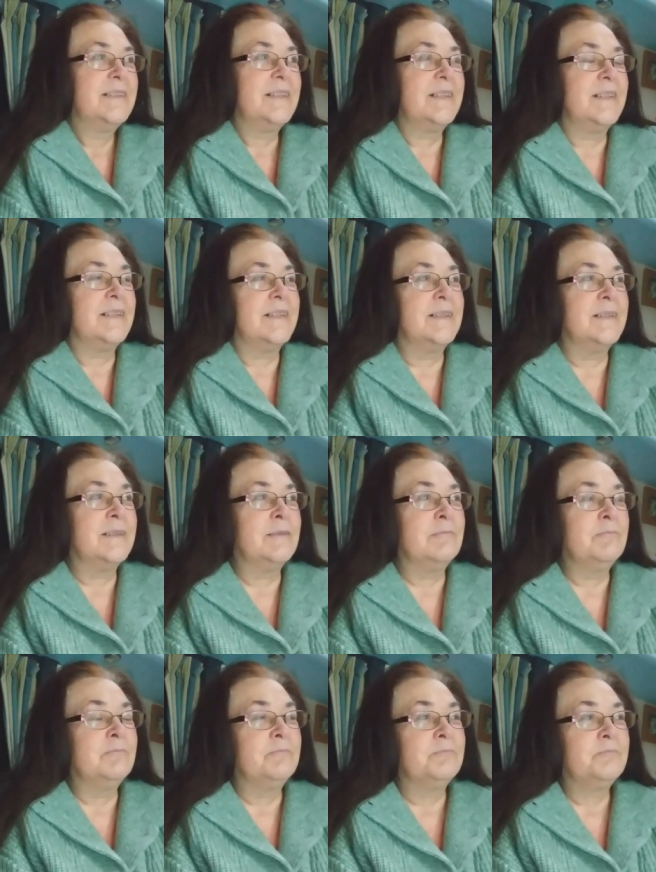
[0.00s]

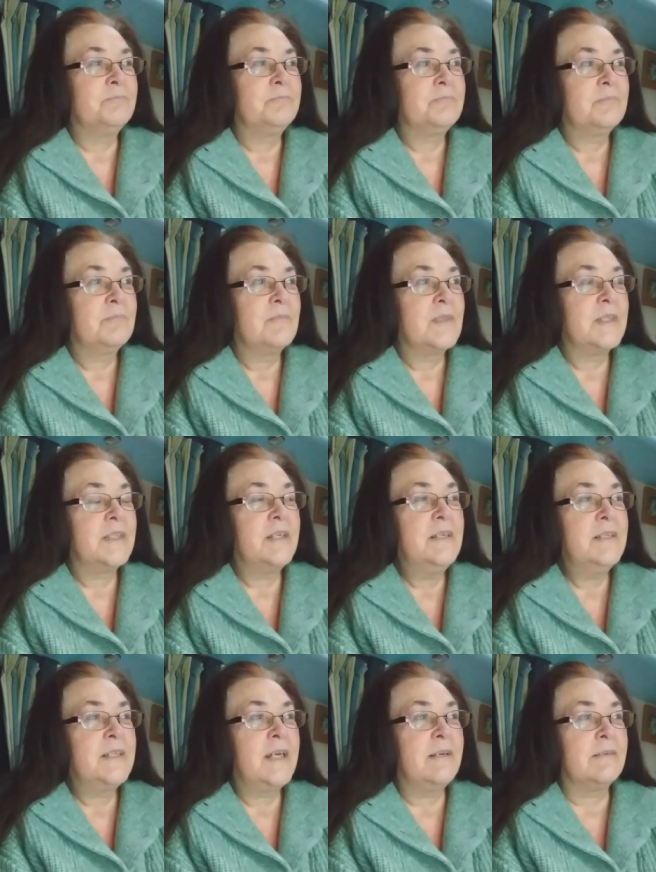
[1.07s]
Um, it
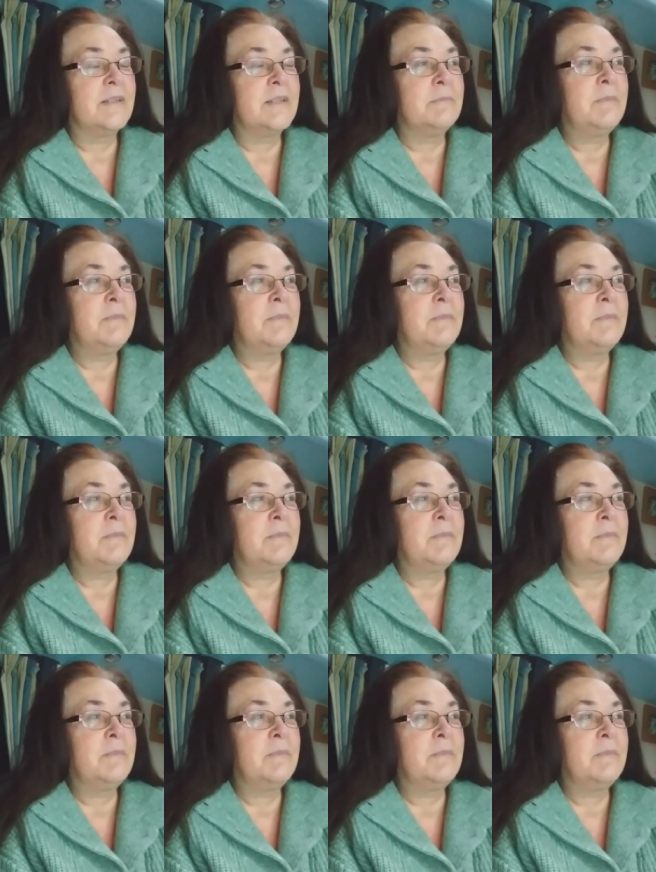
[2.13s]
turned out that the